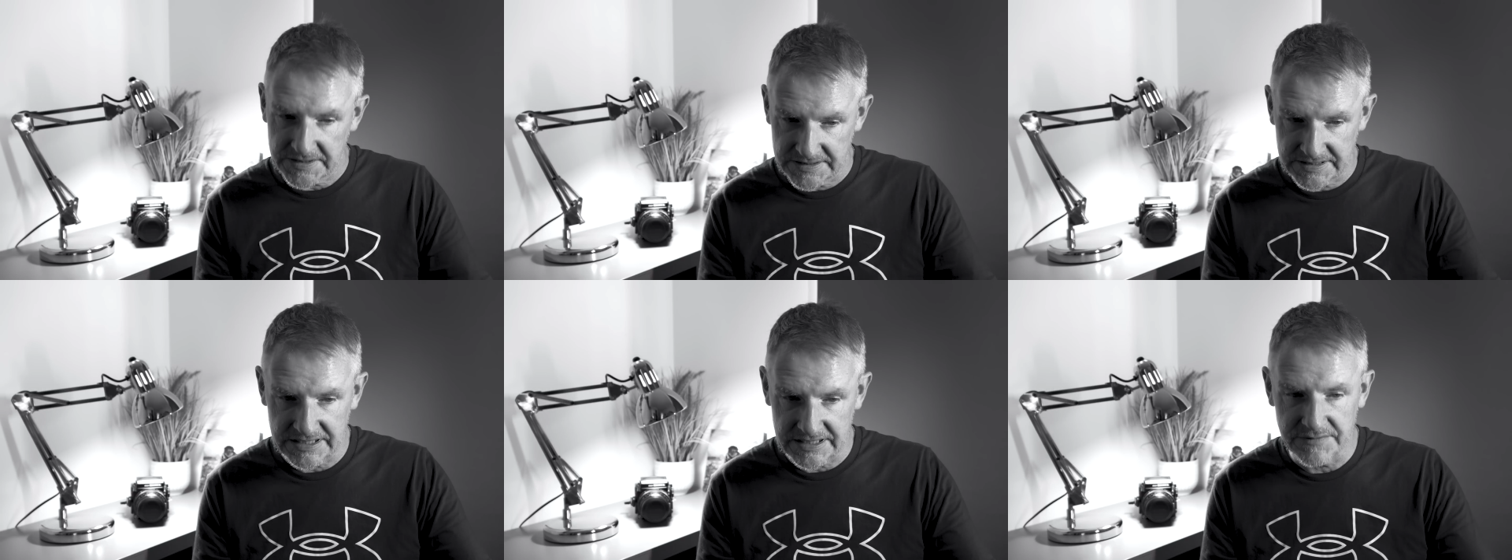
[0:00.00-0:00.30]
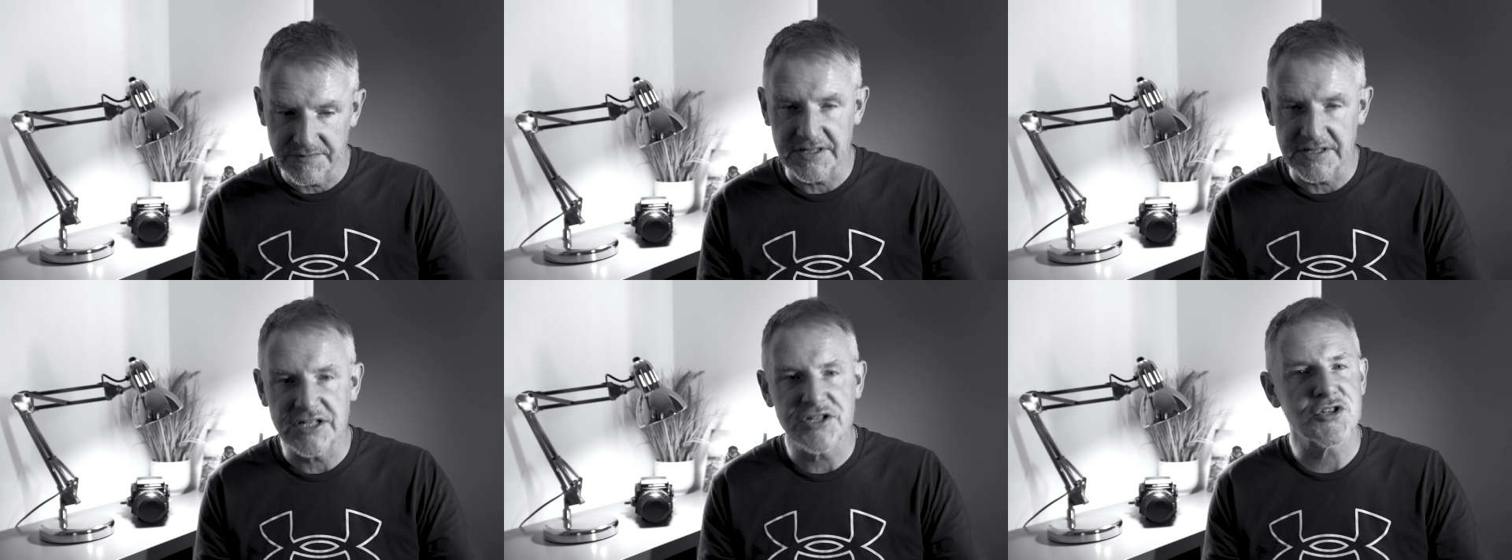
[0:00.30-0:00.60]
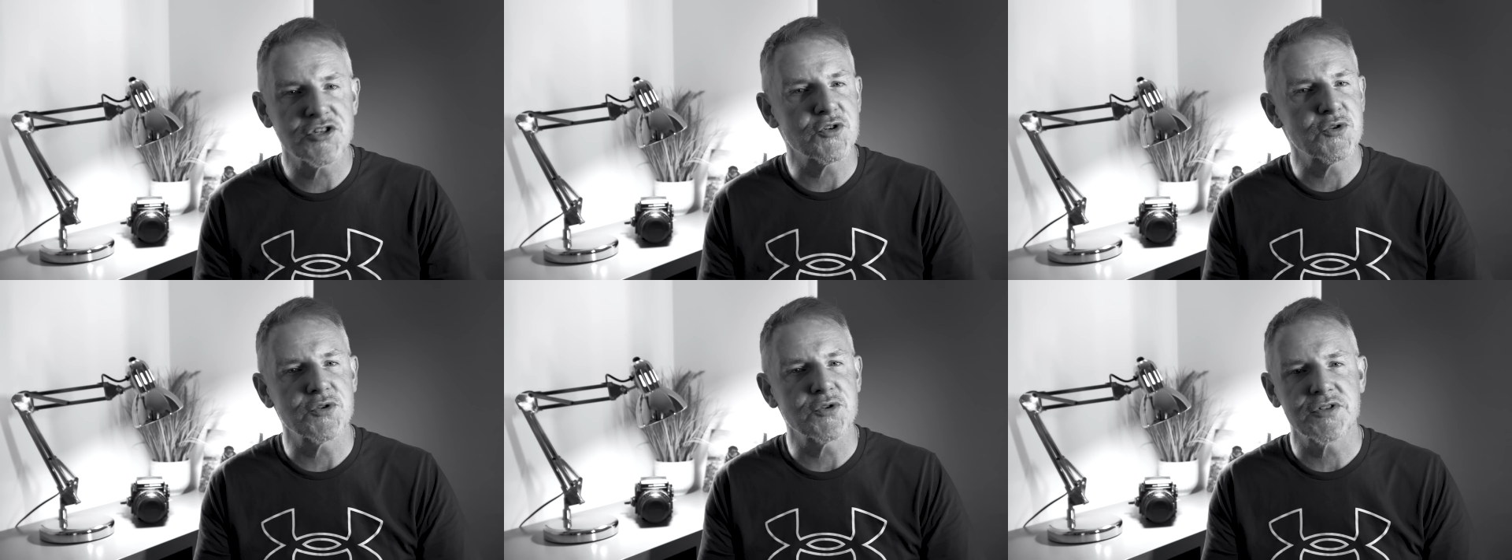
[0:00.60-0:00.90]
TV
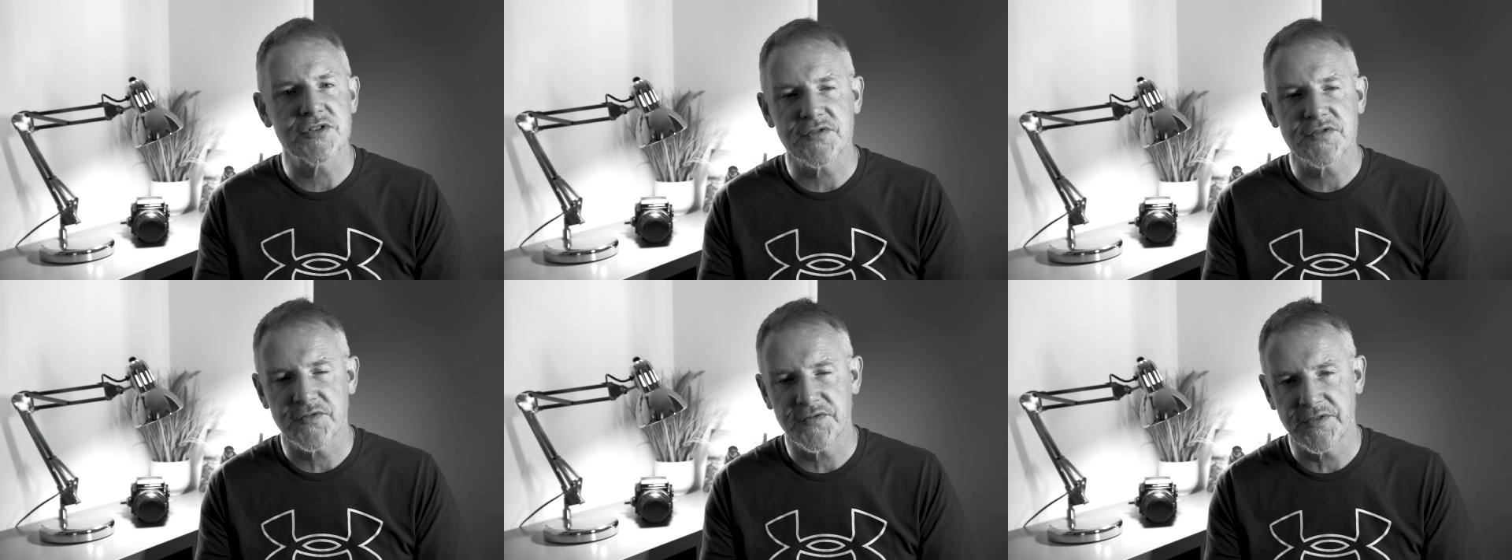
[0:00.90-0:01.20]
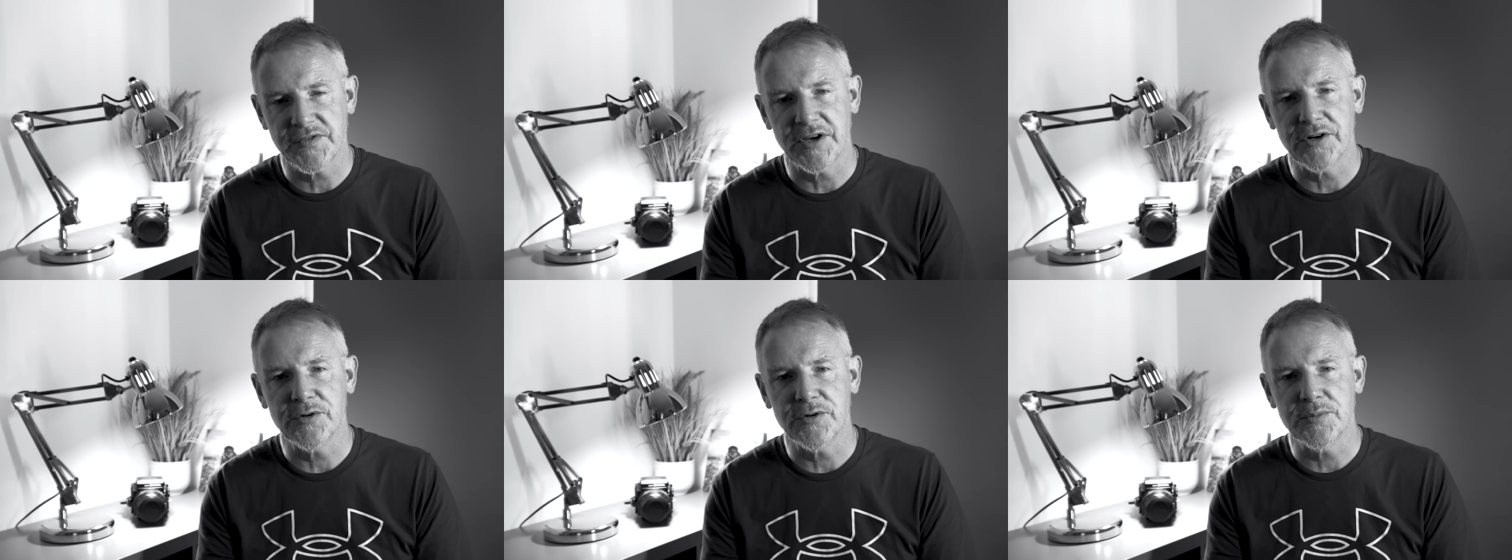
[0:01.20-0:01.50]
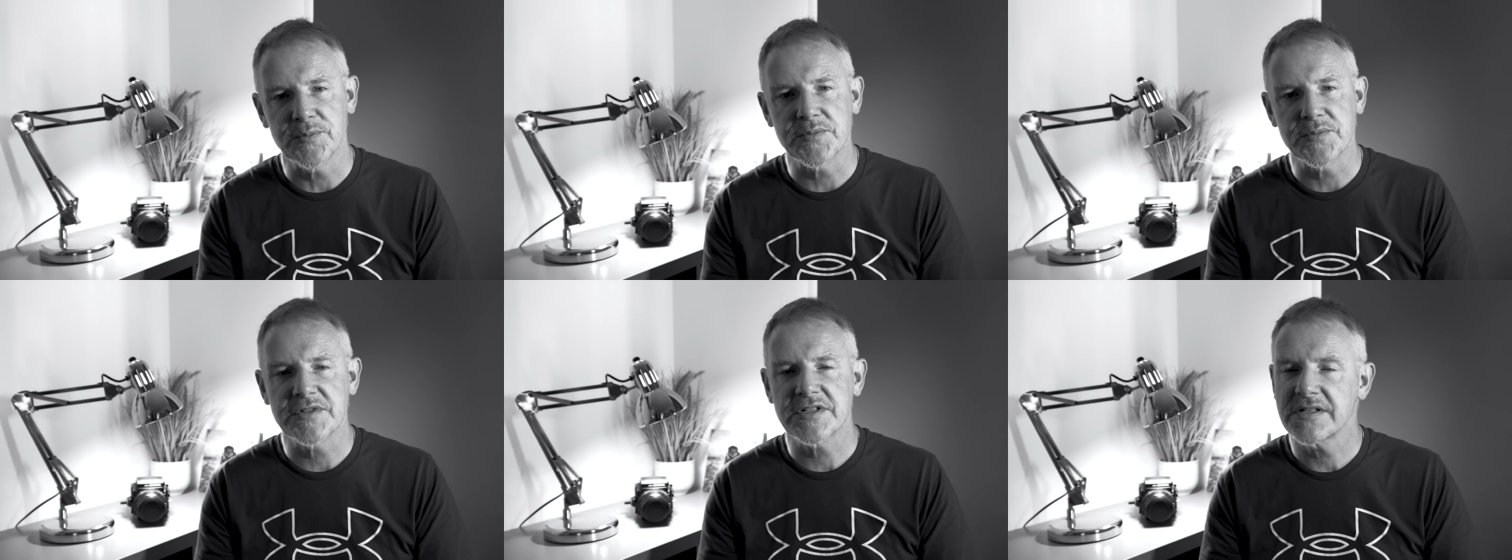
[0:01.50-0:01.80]
shows,
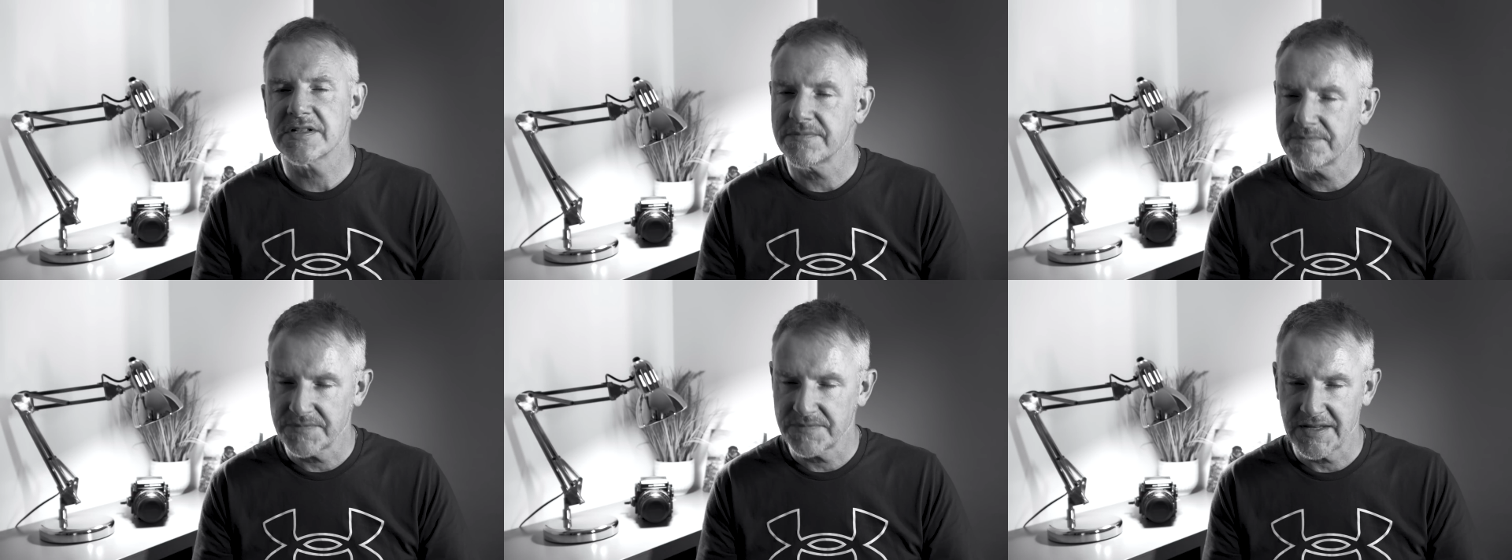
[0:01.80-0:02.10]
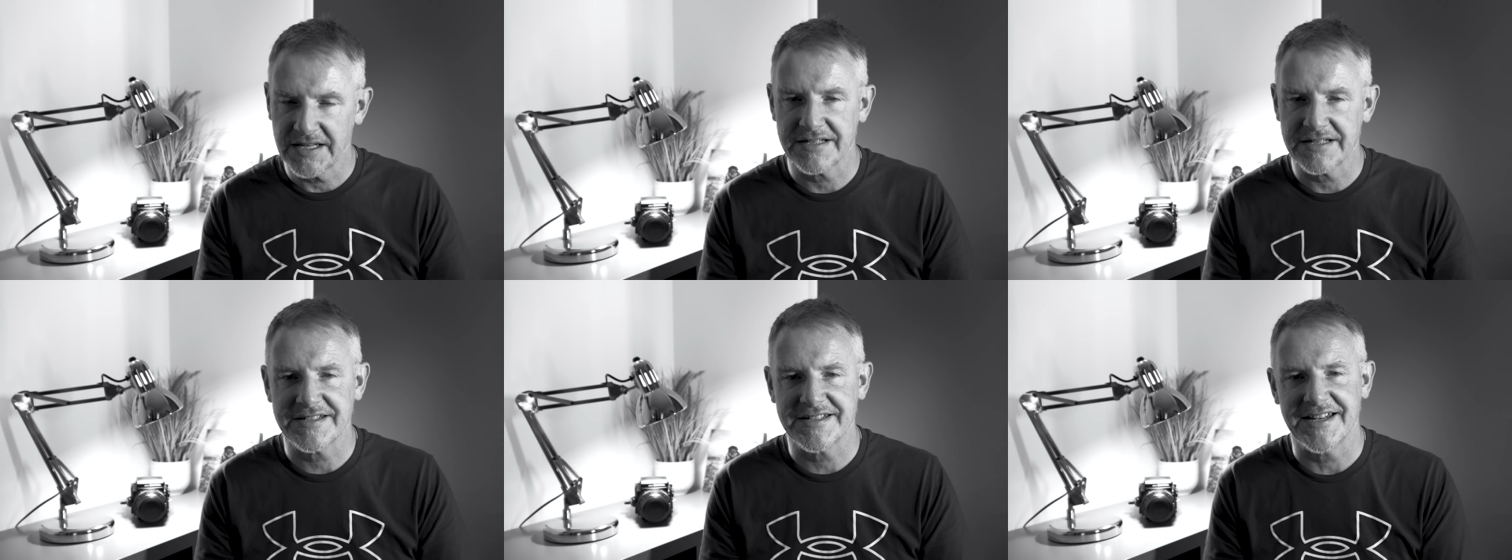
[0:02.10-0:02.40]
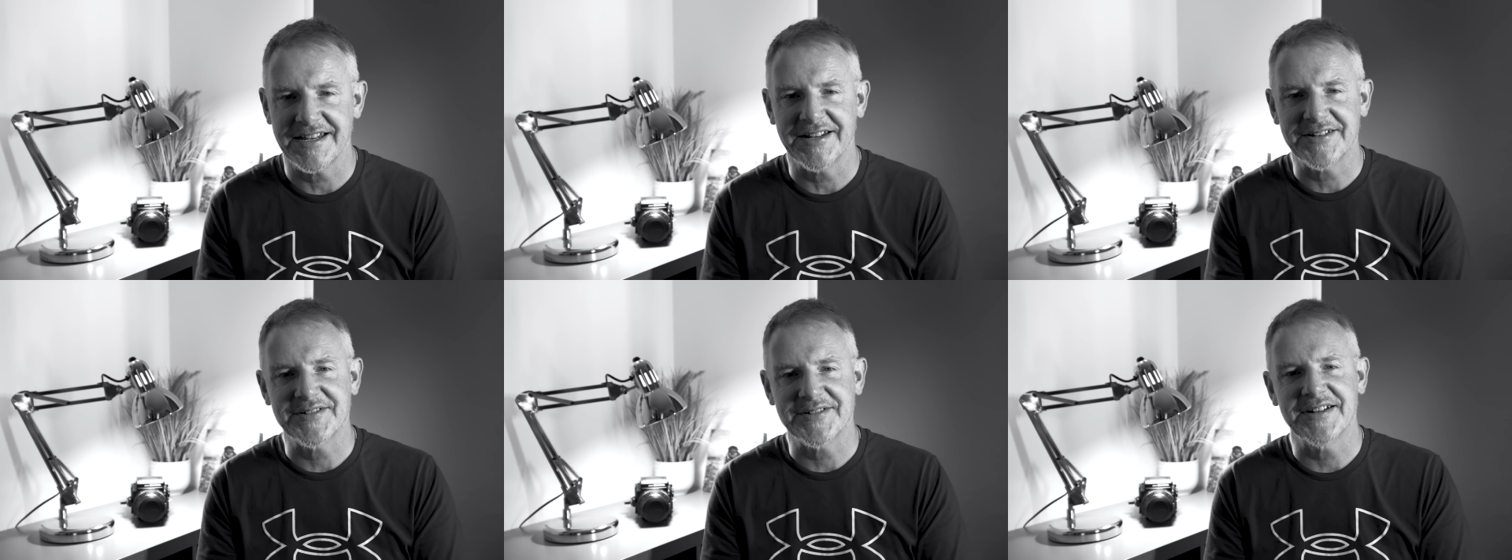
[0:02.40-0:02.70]
films,
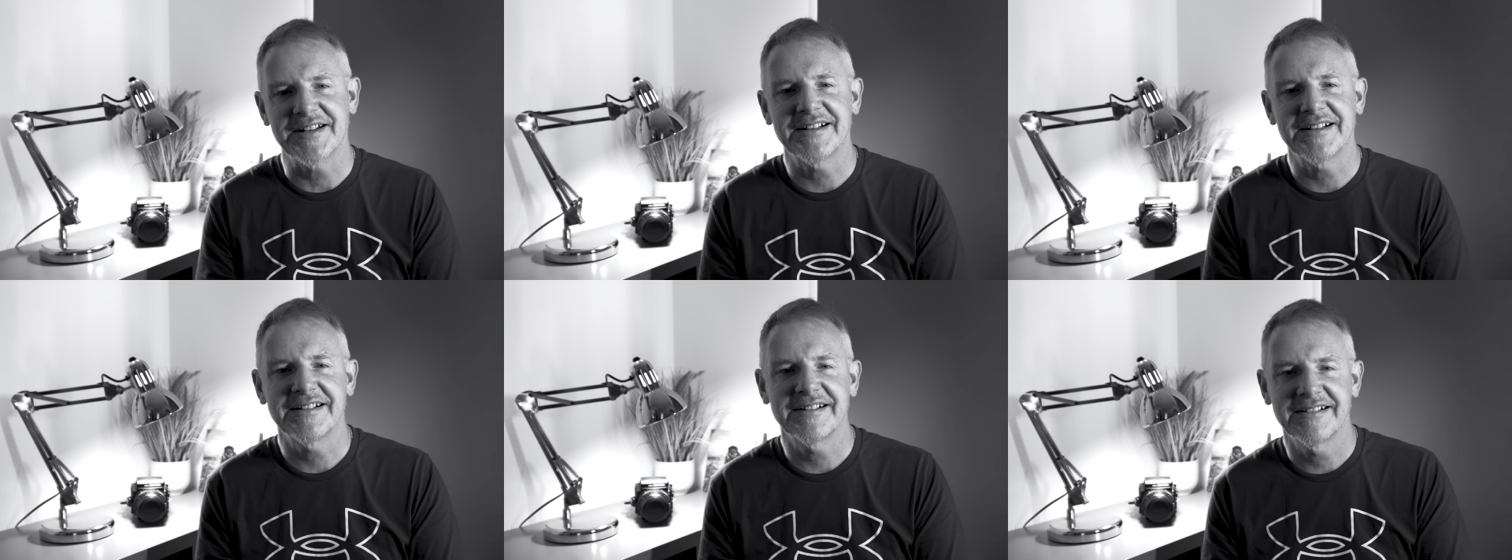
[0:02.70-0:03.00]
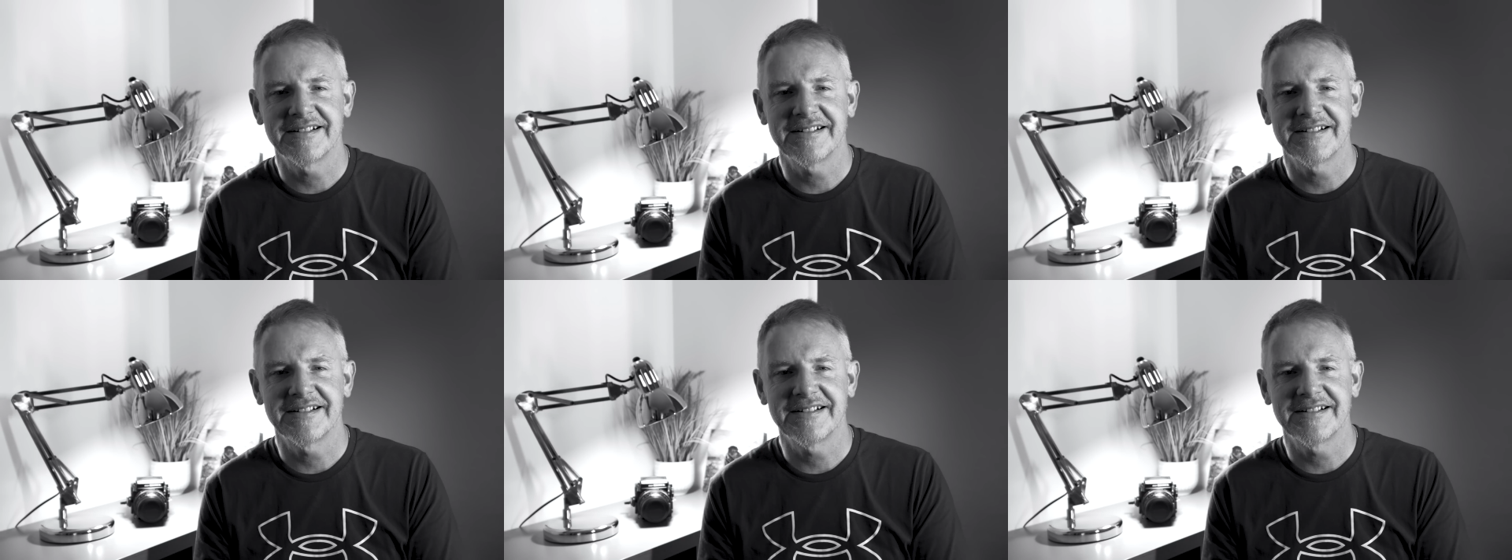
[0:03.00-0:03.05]
etc.